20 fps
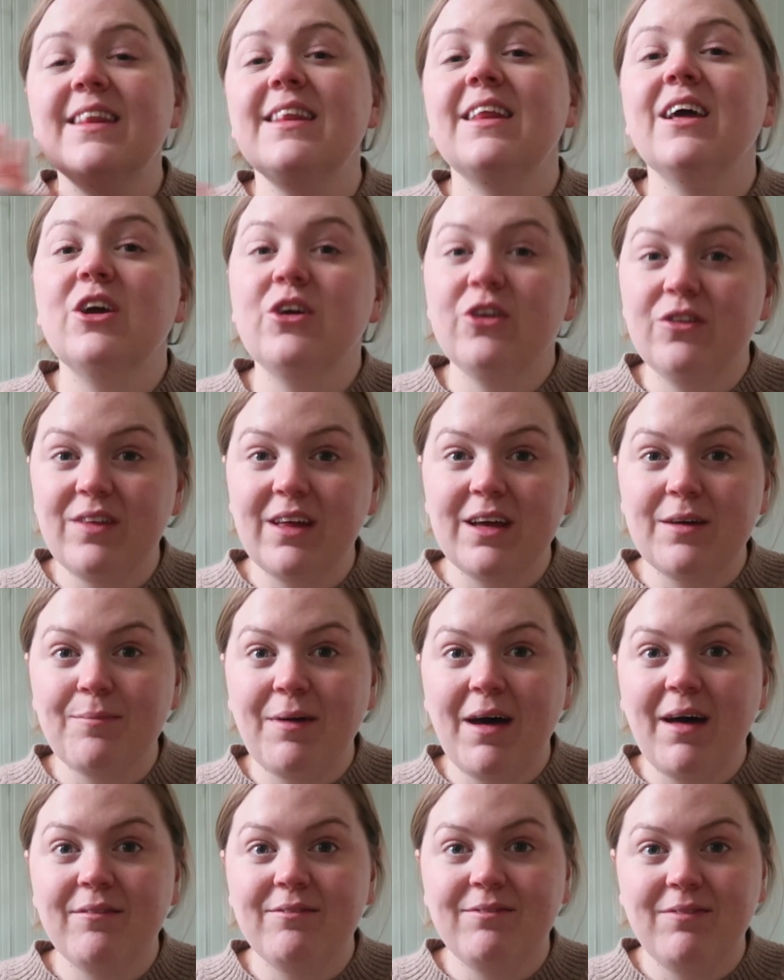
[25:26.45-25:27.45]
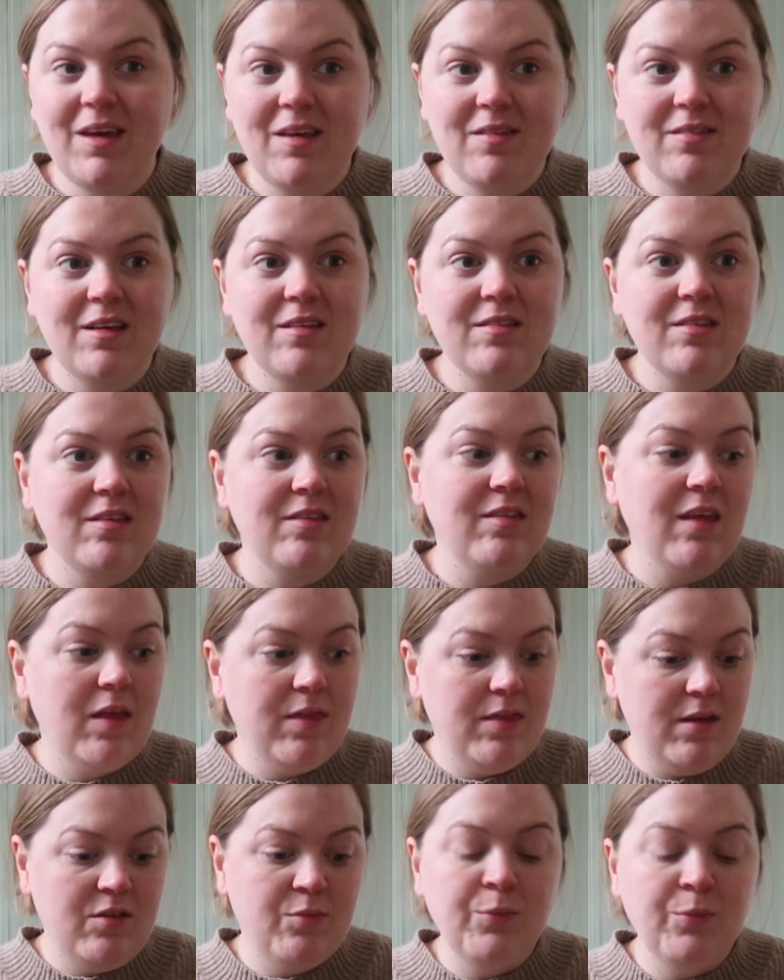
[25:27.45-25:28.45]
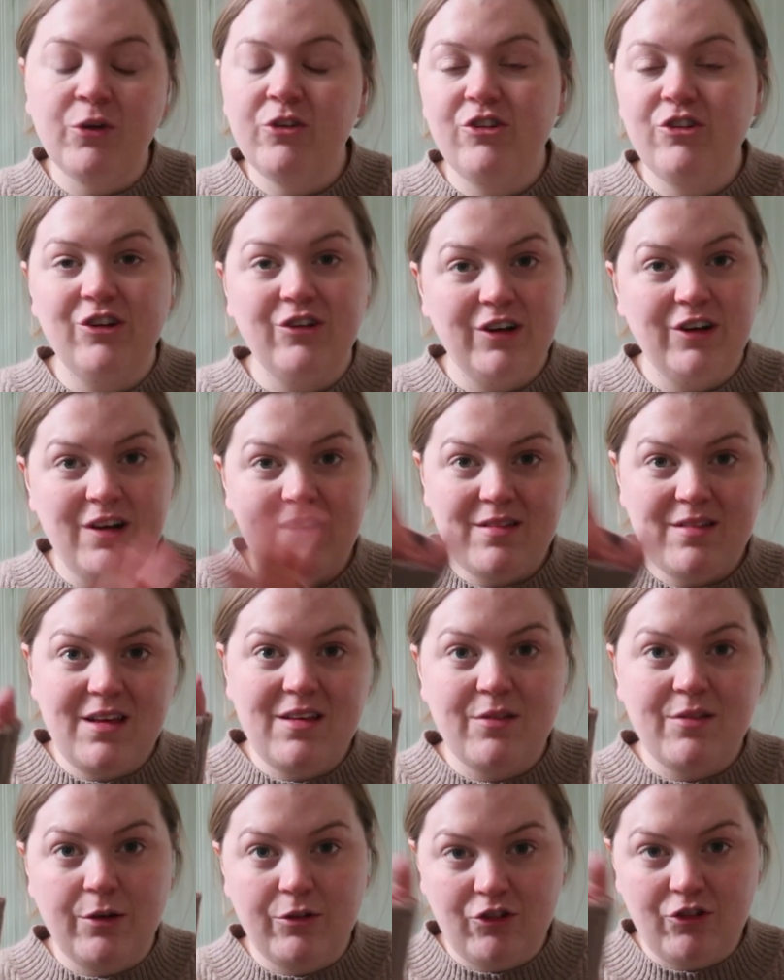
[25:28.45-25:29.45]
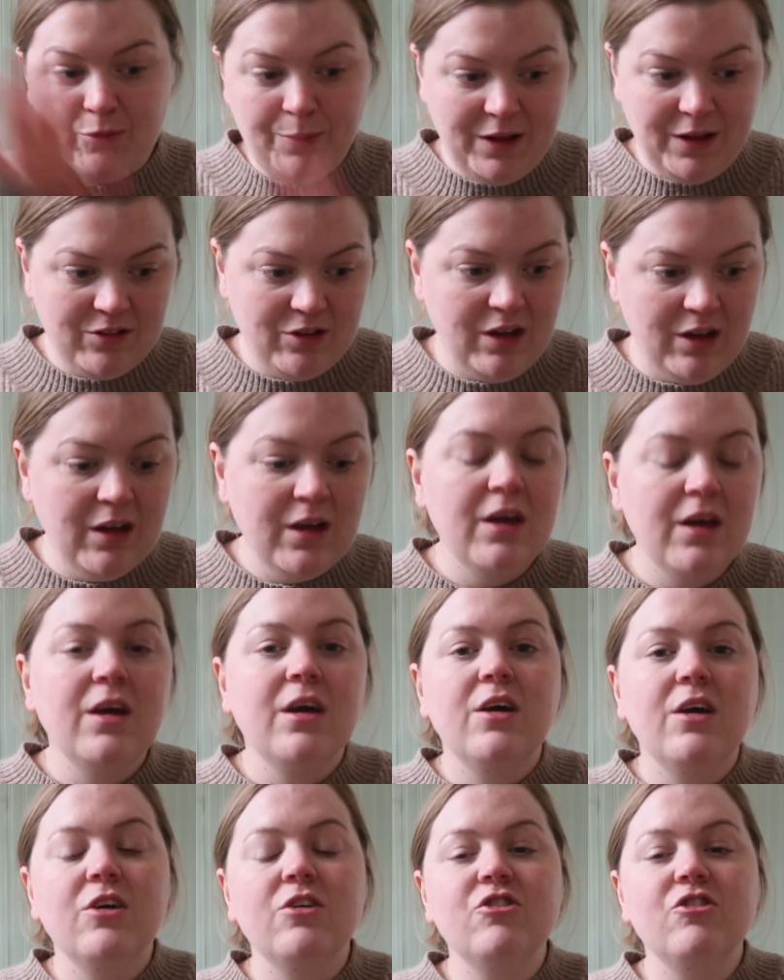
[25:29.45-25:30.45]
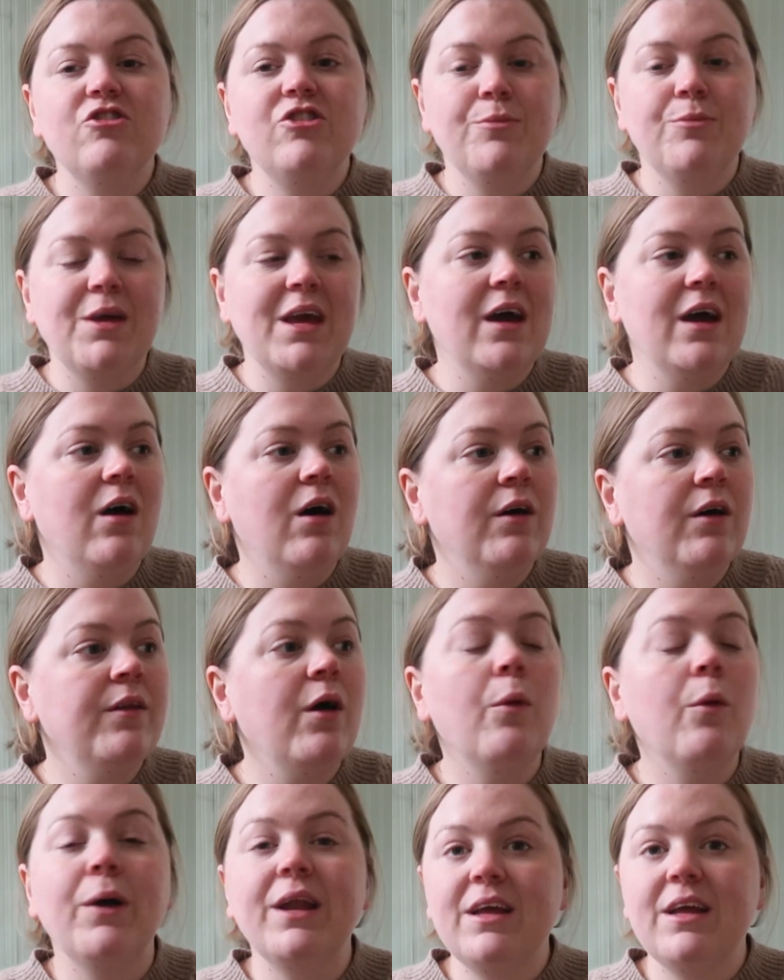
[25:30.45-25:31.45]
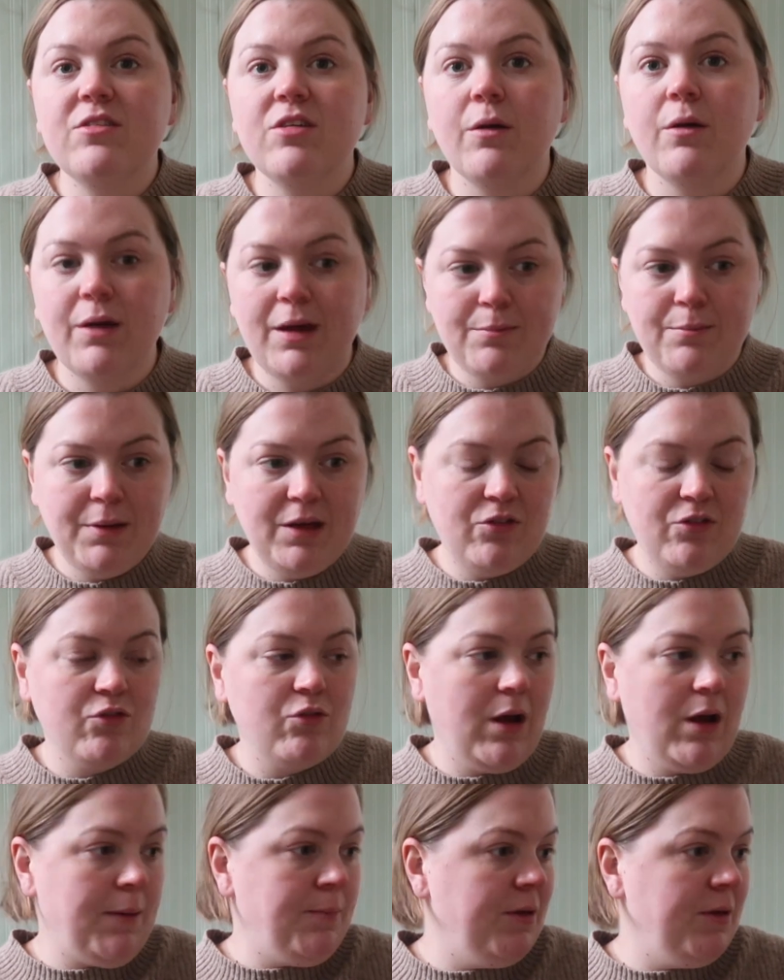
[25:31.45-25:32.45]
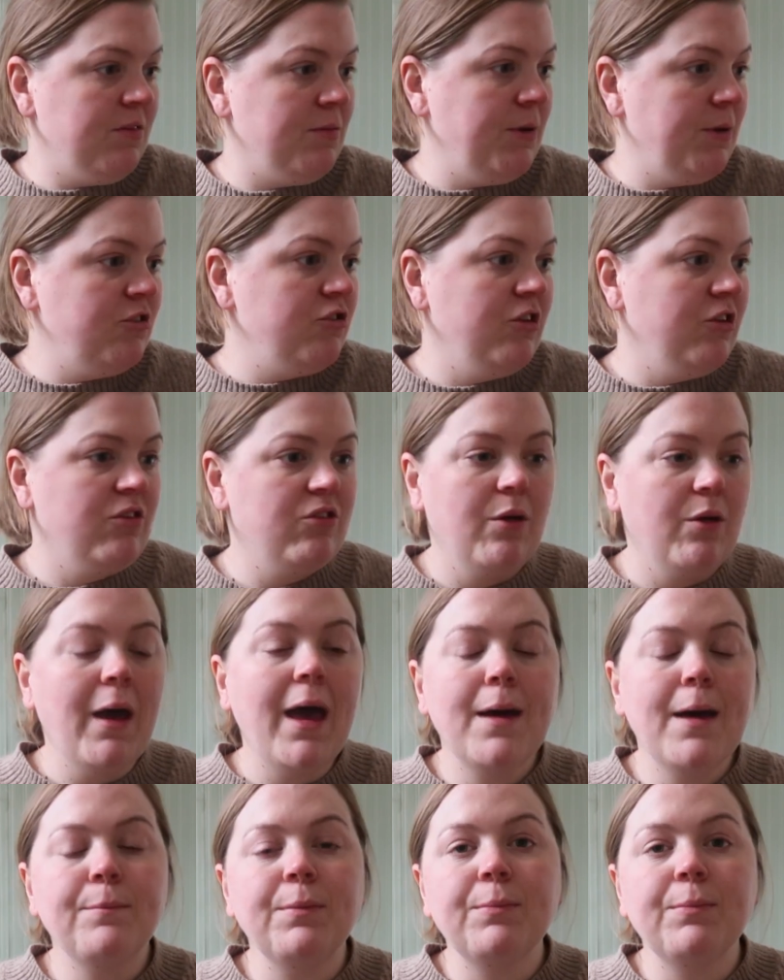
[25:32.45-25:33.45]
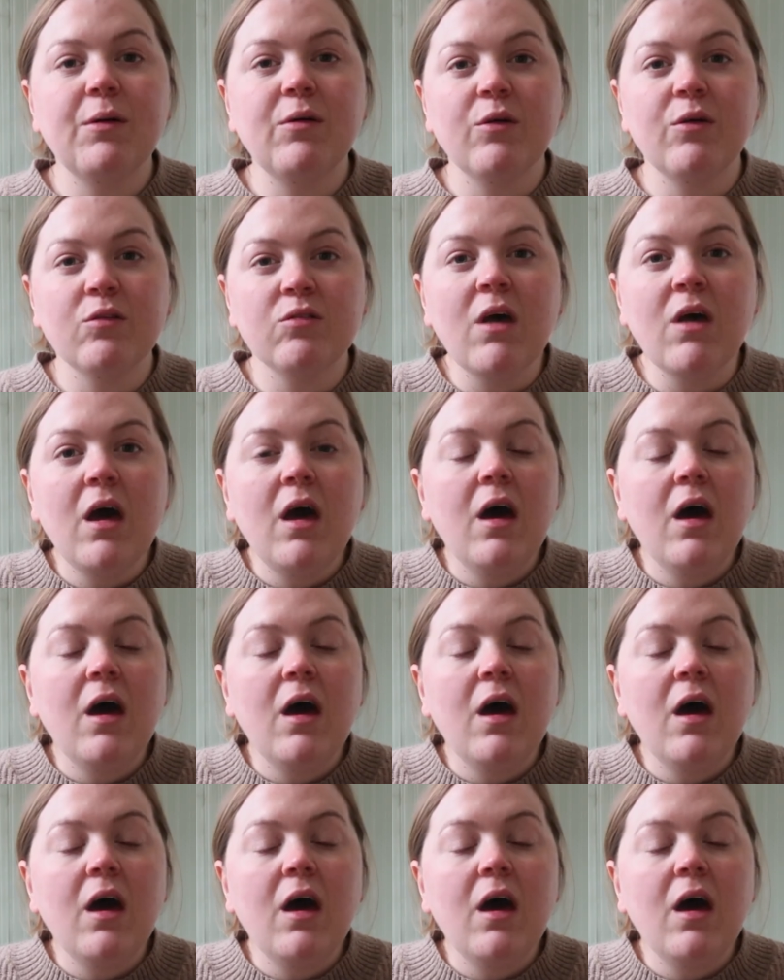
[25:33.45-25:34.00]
The good thing about this is that this board you're not going to see, so I'll just be able to shimmy it on. Oh, I need to go and get my scraper to make sure there's no air bubbles.